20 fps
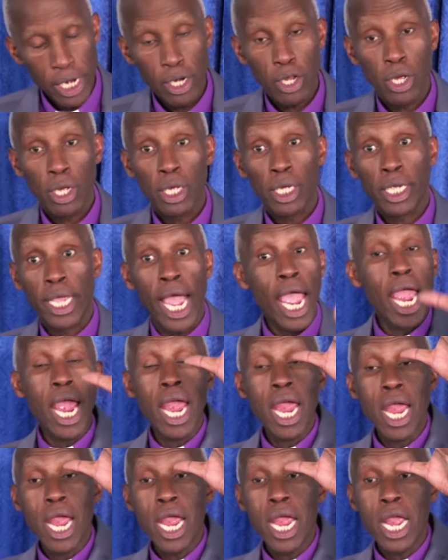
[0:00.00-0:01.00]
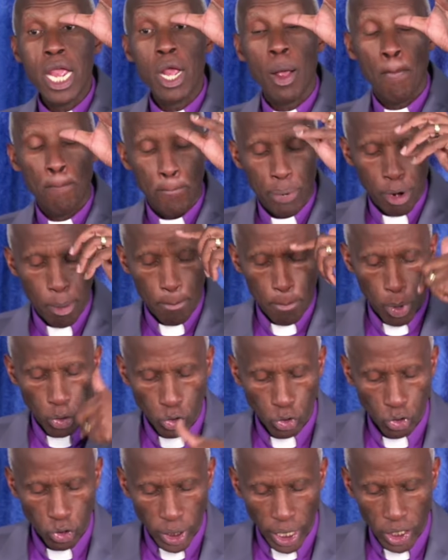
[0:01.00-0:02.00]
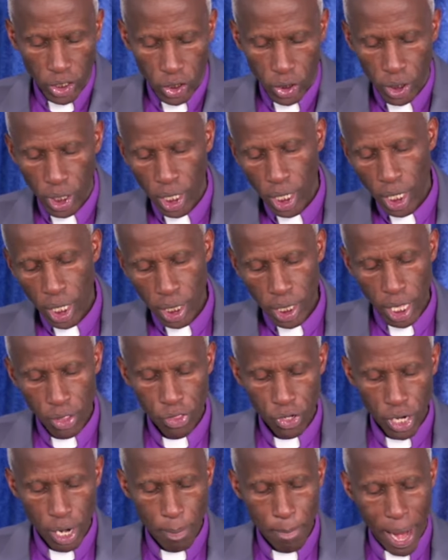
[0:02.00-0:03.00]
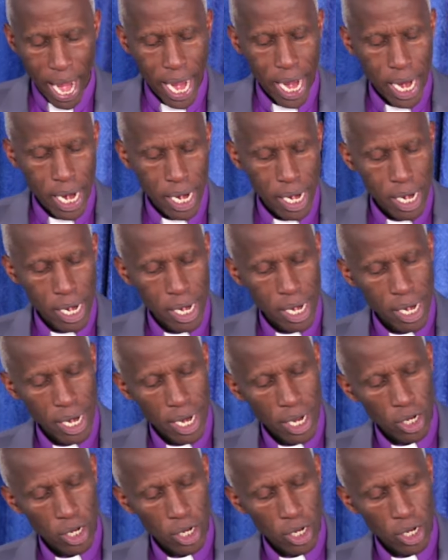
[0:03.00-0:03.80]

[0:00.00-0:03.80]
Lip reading: And king promoted the three men